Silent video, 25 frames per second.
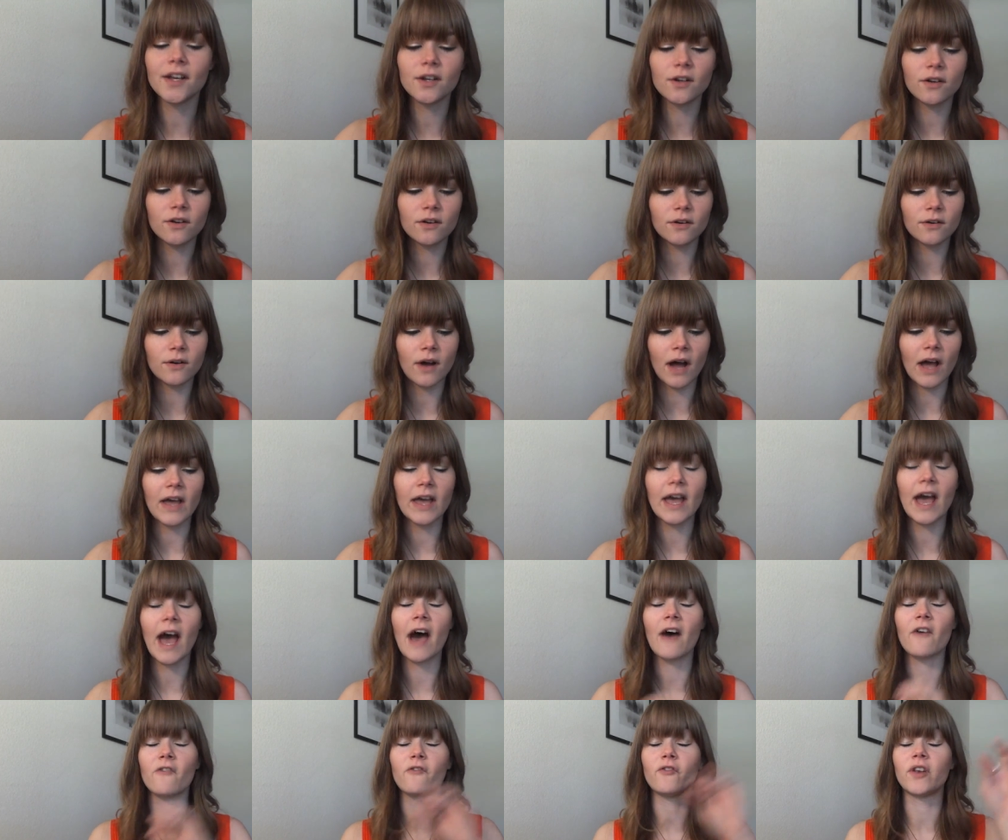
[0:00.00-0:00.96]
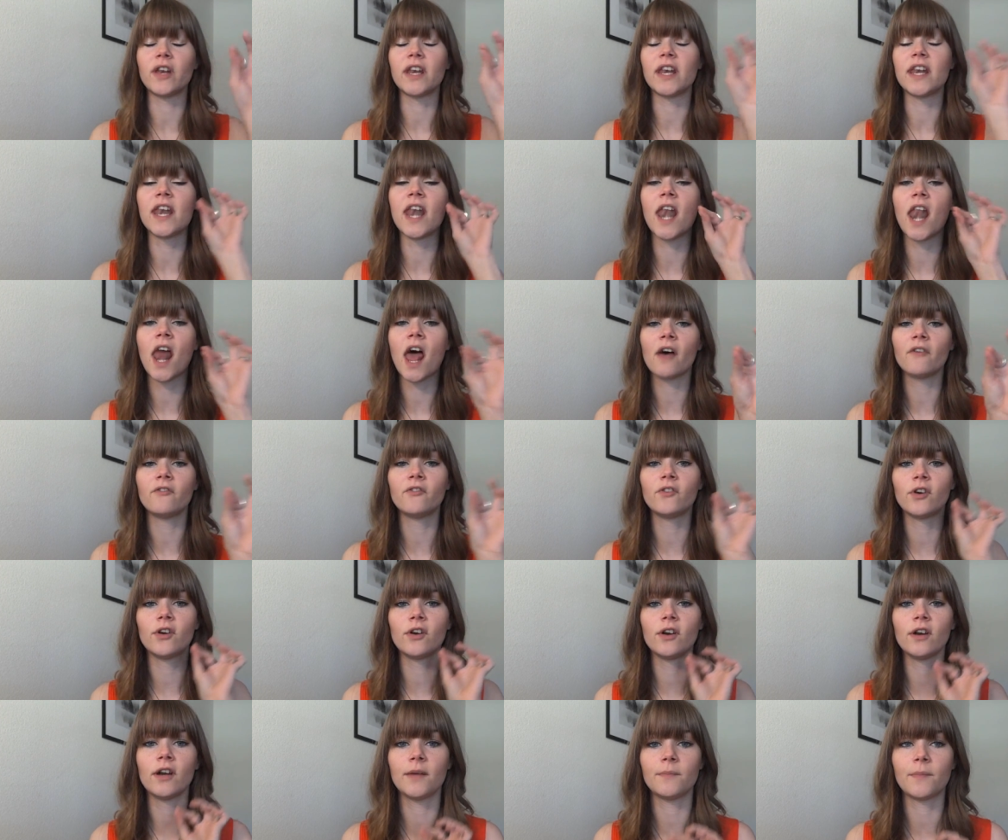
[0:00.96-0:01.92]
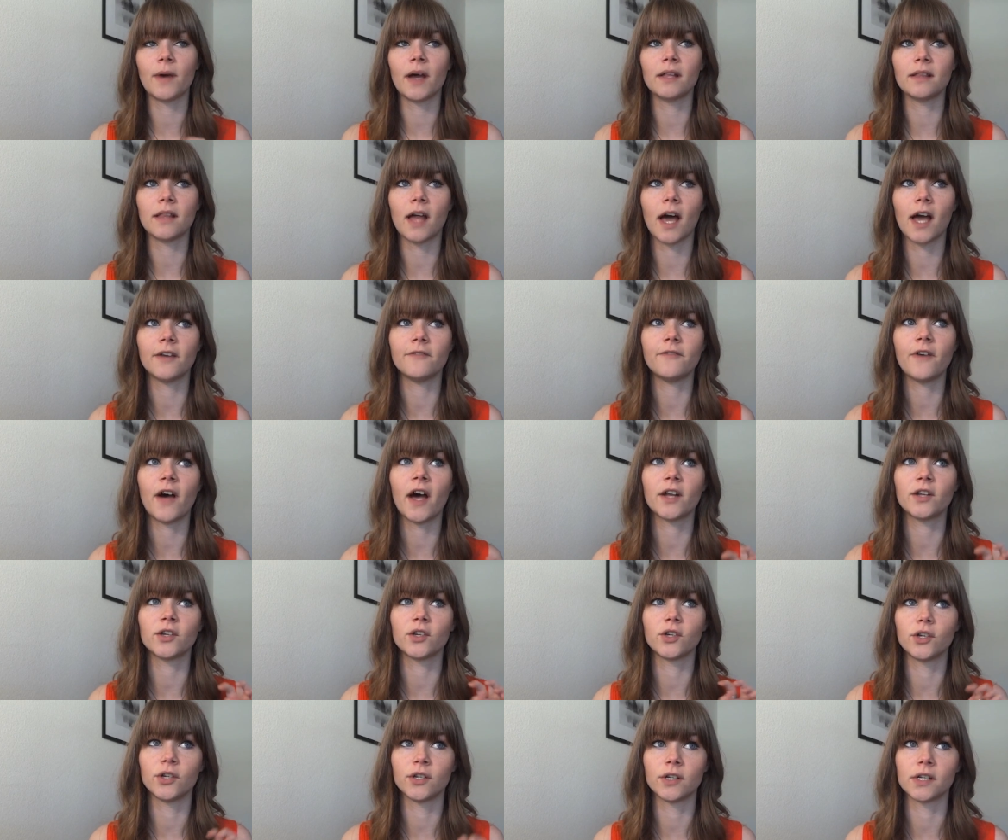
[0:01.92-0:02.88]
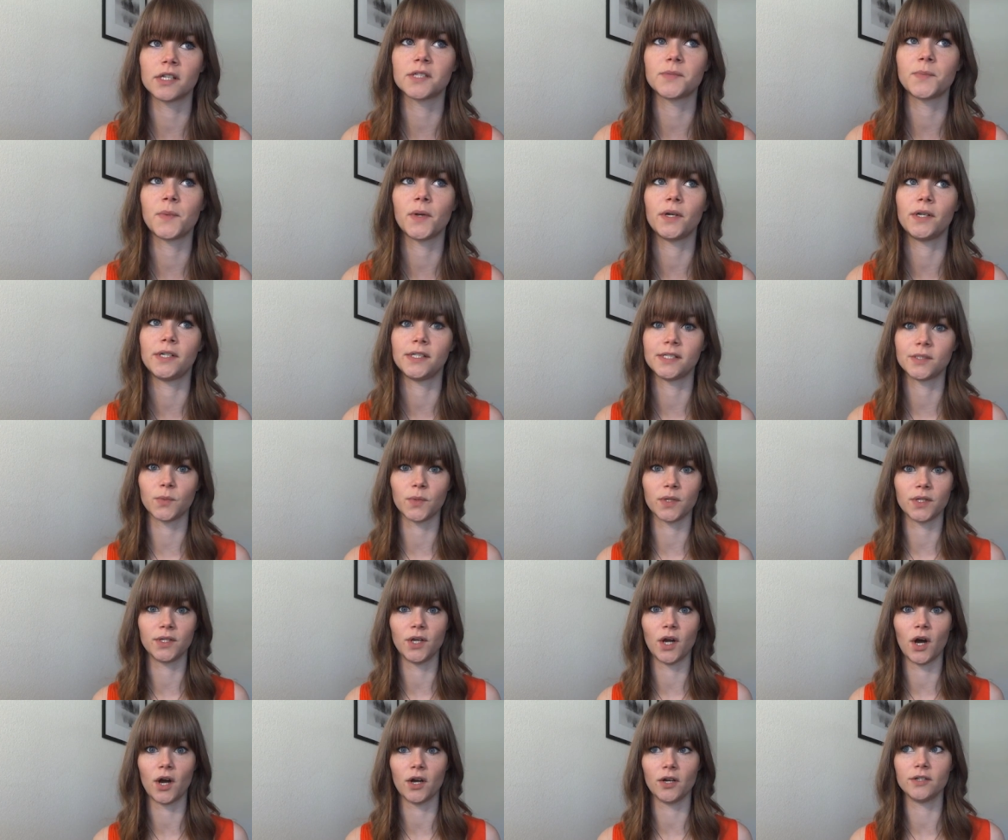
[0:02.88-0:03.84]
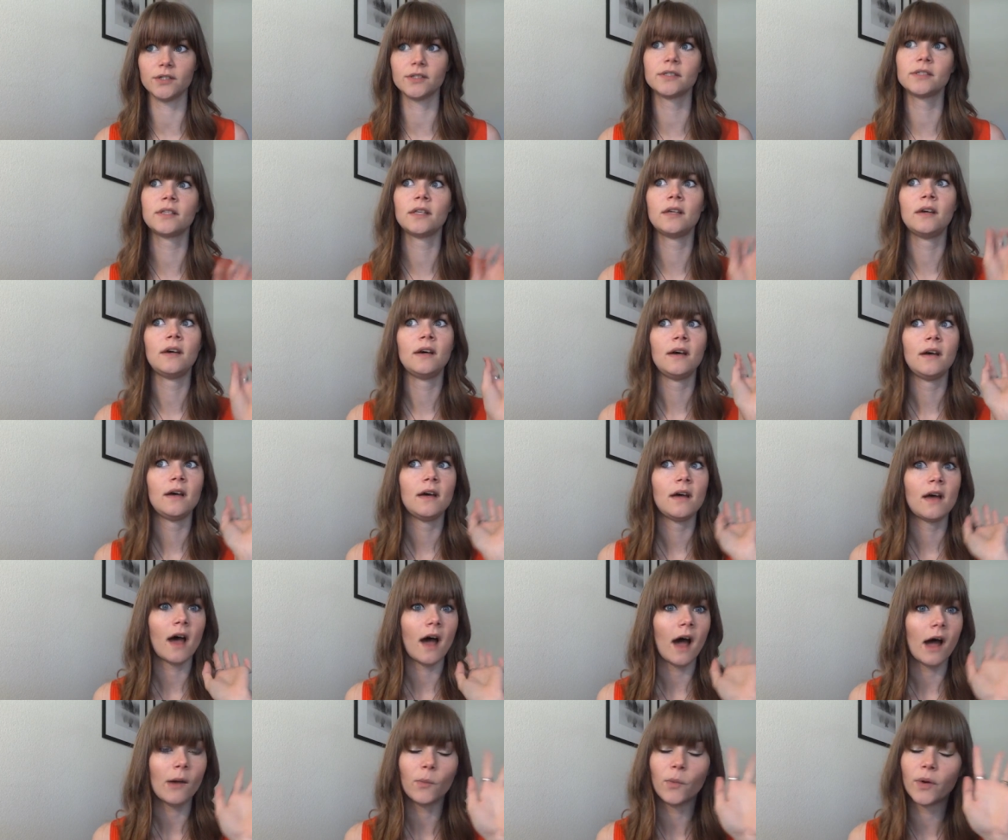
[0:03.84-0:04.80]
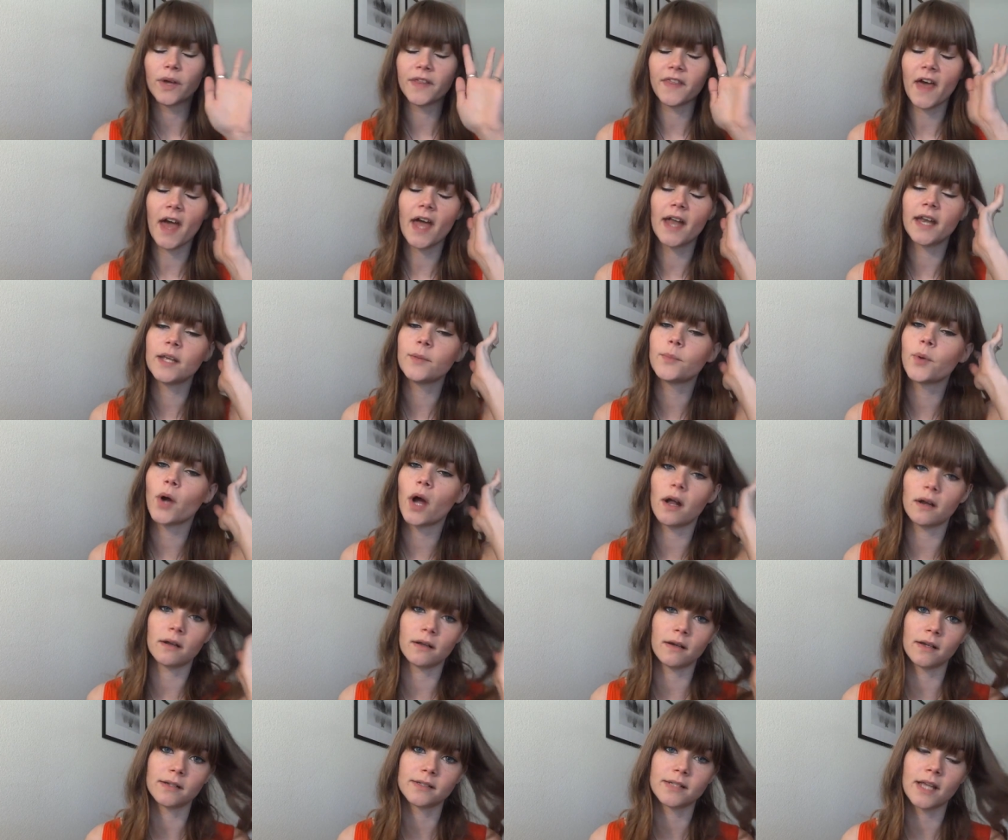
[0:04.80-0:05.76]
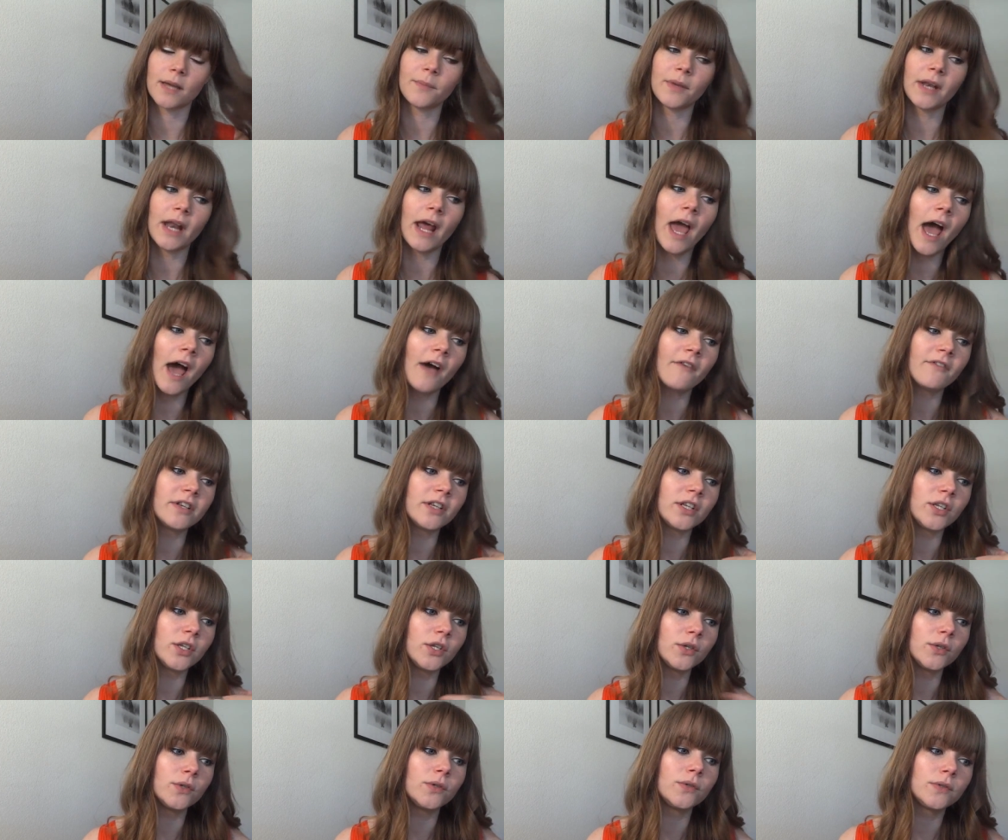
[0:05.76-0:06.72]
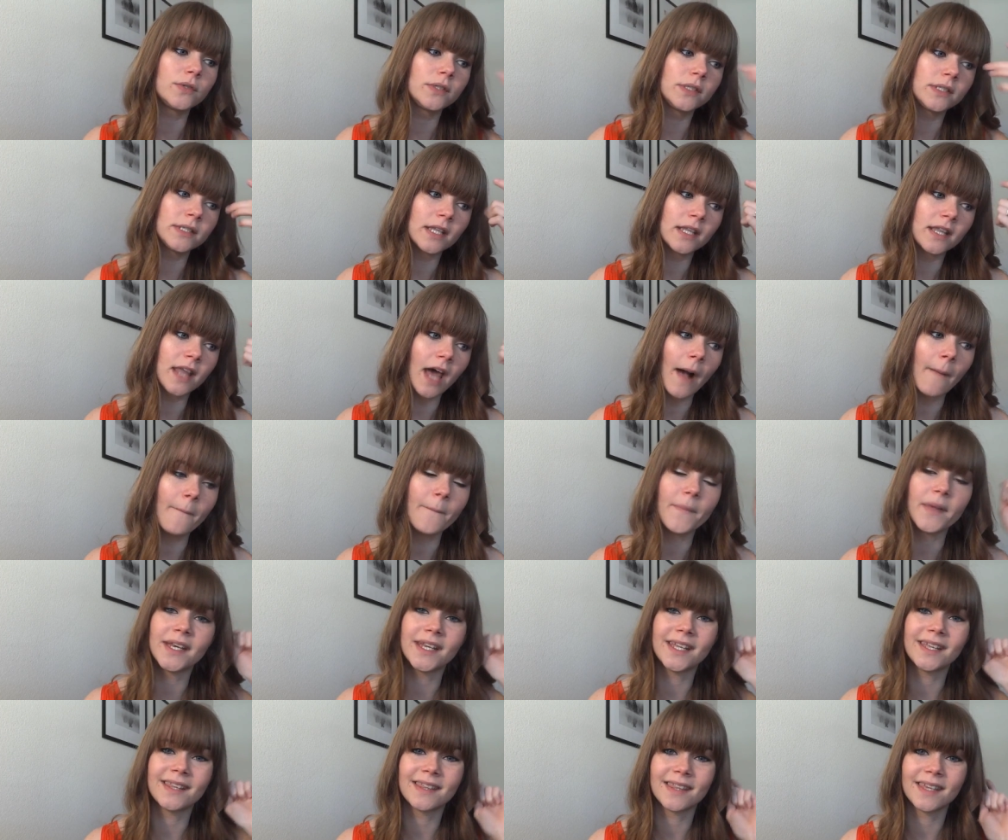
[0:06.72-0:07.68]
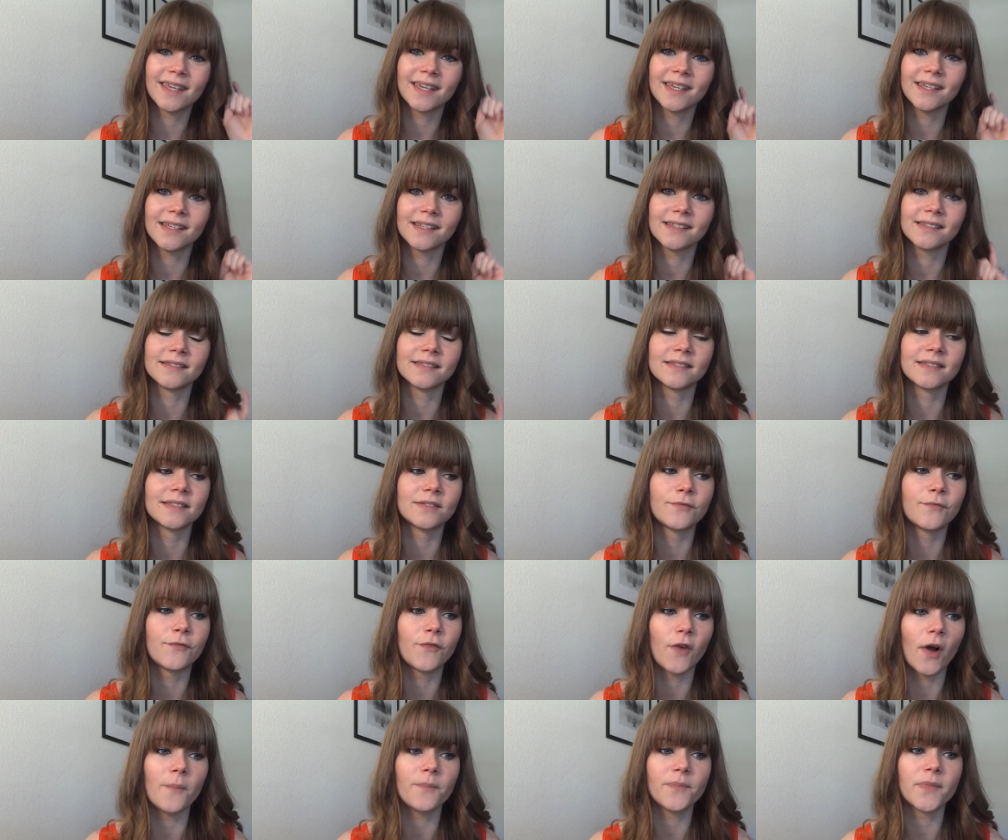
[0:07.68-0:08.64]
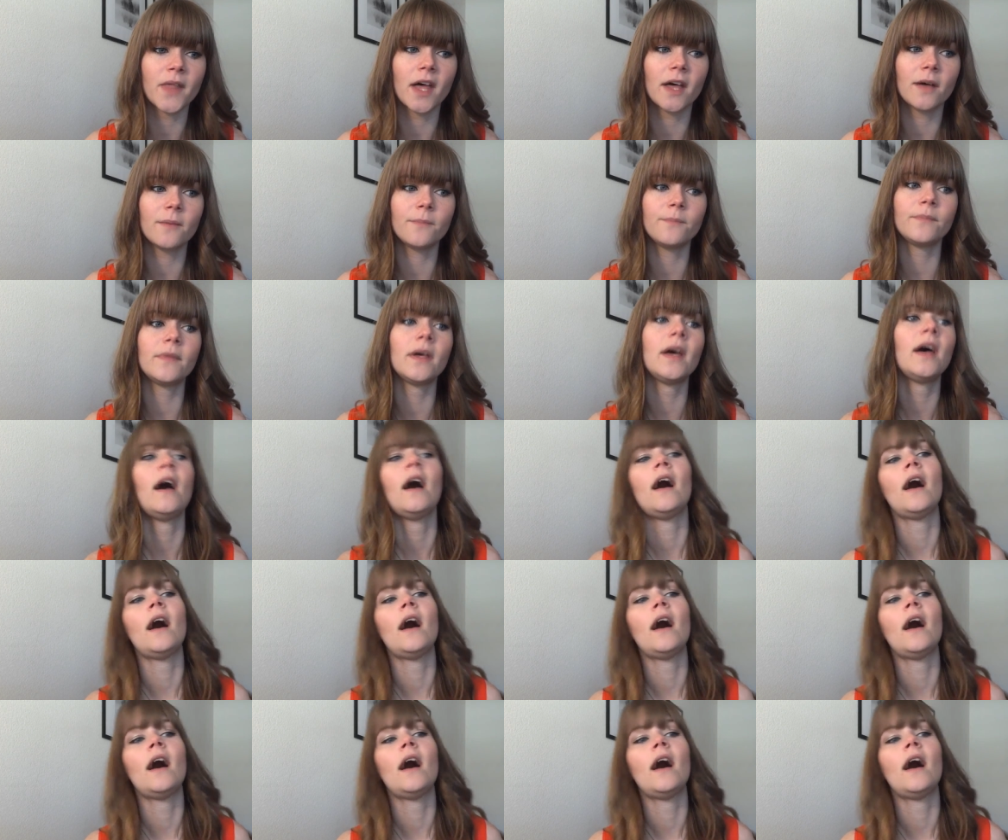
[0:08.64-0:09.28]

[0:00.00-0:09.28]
I don't, I have never in my life had a good experience with NARS, with any product. I mean, I haven't used that many things from them.